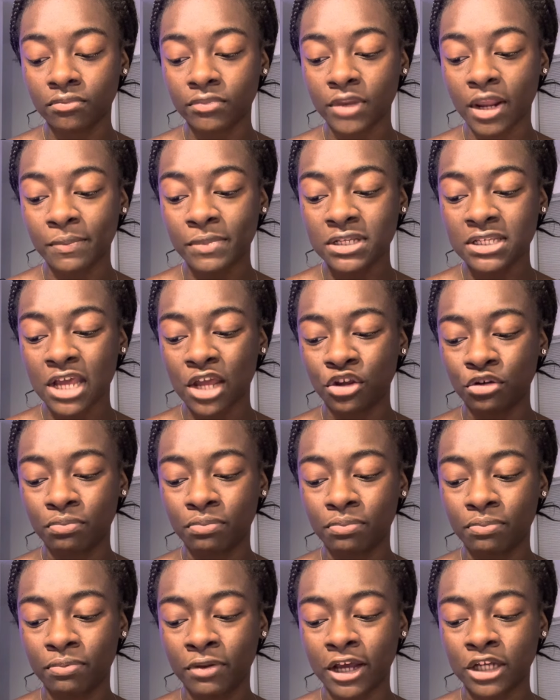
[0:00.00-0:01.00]
They miss how you
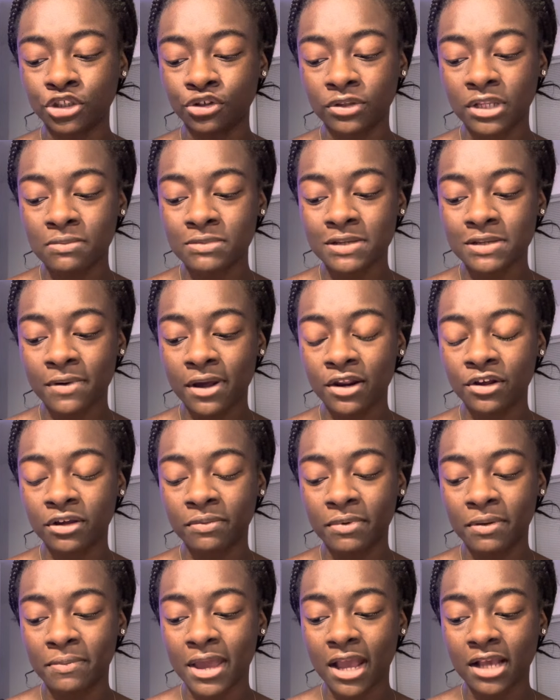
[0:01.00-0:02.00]
pleasured them. Somebody here could
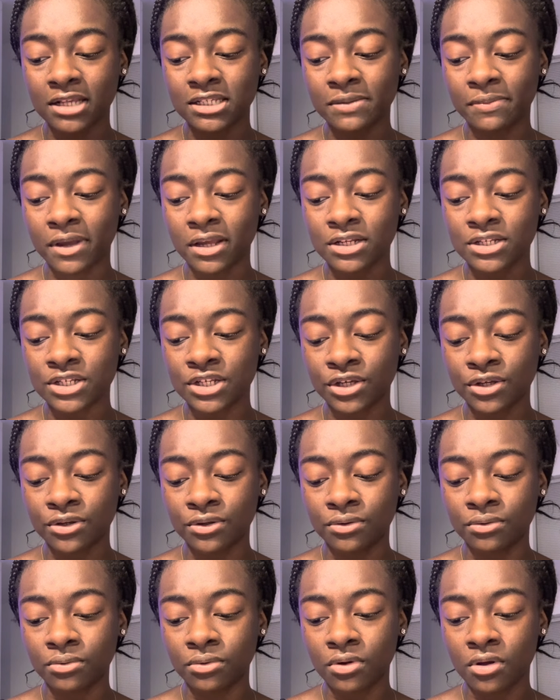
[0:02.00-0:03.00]
be masturbating to
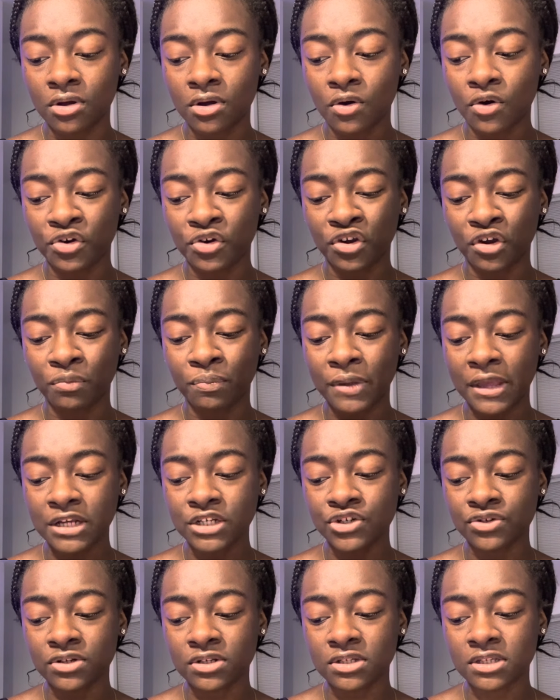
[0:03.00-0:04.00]
you or your
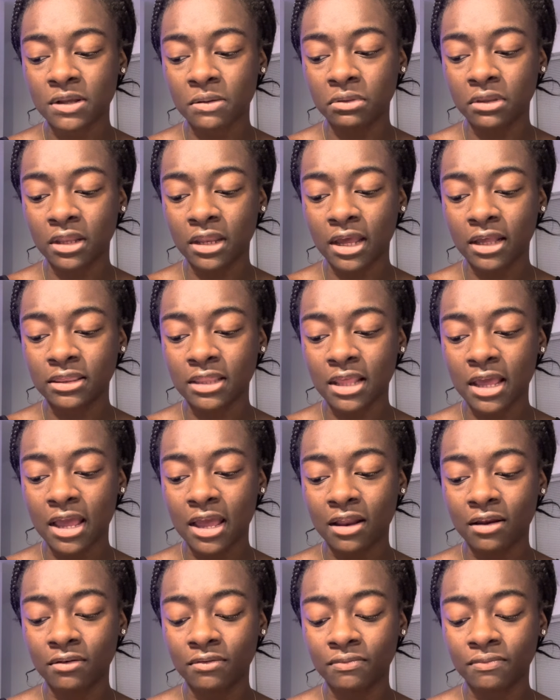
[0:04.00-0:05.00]
pictures or something like that.